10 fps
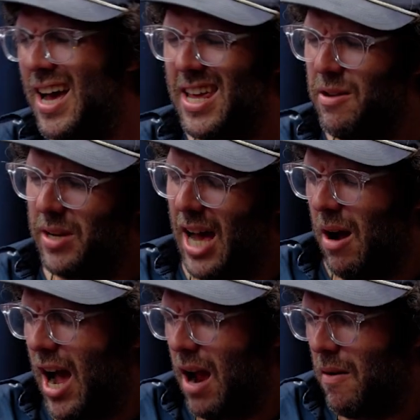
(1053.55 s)
you would.
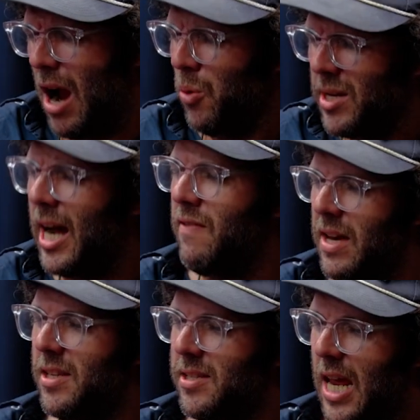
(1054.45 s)
I would not have
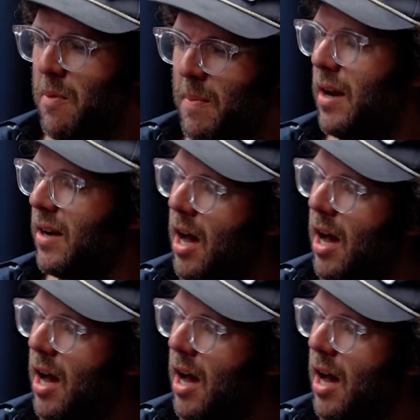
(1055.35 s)
had the same amount of